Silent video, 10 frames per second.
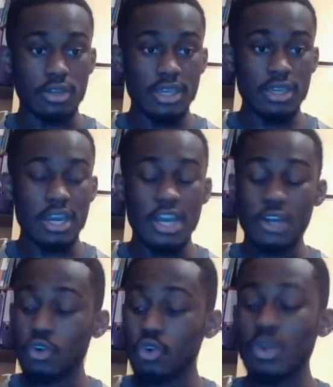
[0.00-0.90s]
I
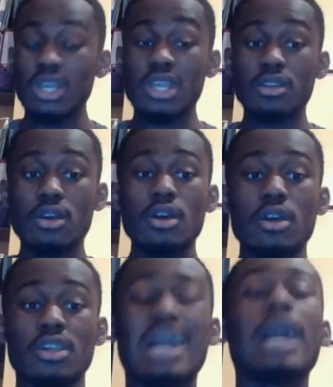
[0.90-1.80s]
can't tell you what to do,
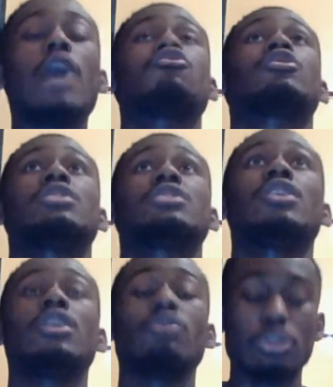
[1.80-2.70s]
but every morning,
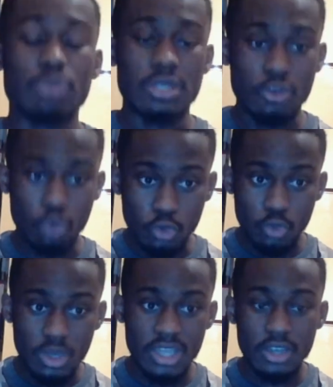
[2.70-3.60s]
man, three times.
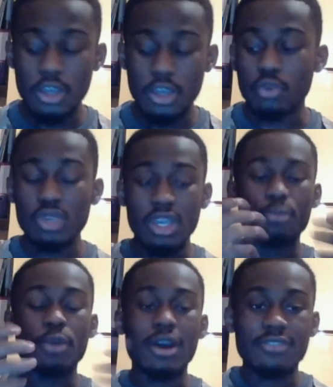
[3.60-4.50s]
Hey, scripture says
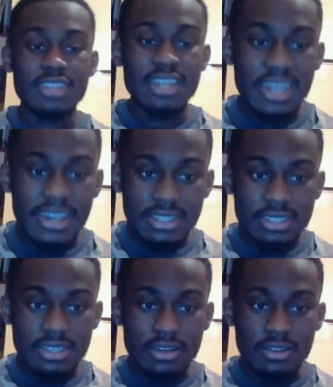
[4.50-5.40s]
recite that
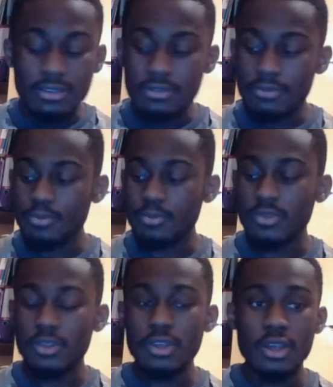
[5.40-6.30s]
um,
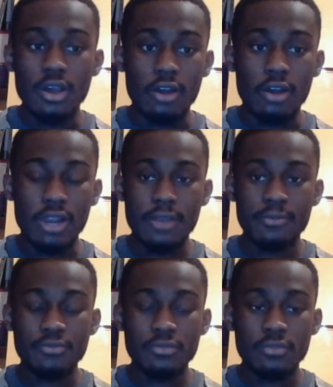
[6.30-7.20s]
evening,
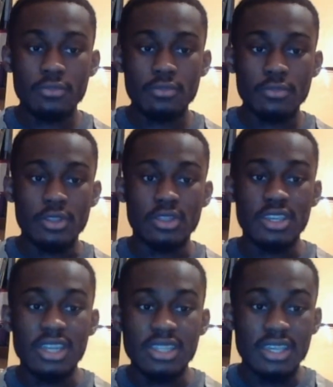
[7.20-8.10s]
morning, and, and
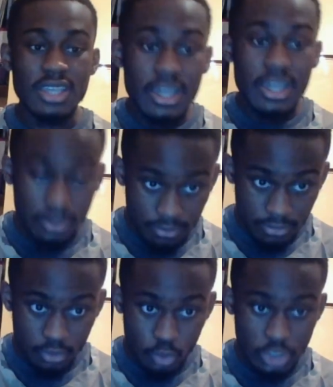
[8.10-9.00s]
noon, man.
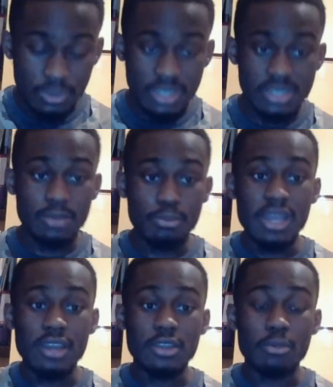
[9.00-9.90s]
So you gotta pray that
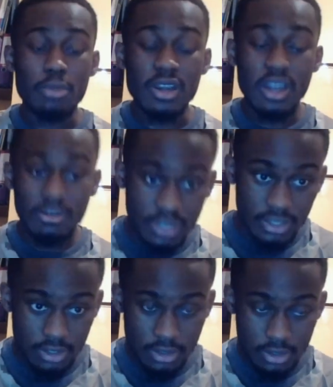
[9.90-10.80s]
prayer, man.
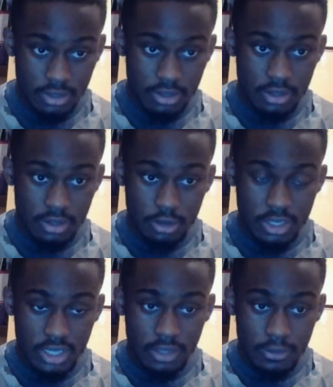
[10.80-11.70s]
Okay, but every
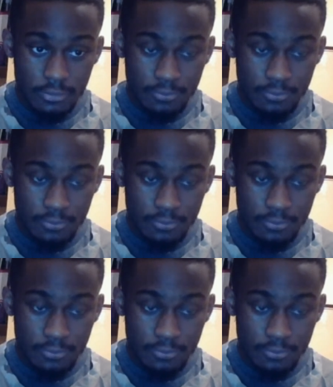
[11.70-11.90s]
morning,